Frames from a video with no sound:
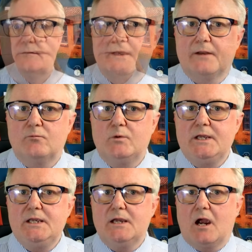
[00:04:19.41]
that
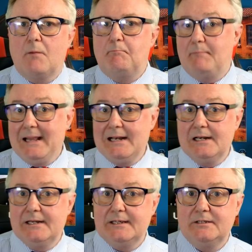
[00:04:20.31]
we are
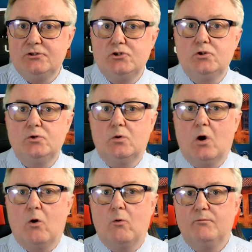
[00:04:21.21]
building new
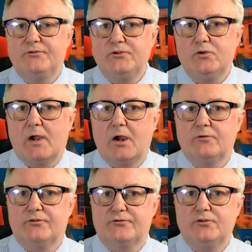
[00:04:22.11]
homes, new
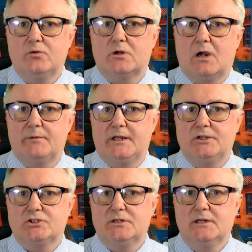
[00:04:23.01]
houses, new
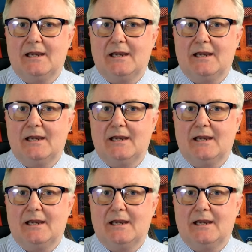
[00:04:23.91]
accommodation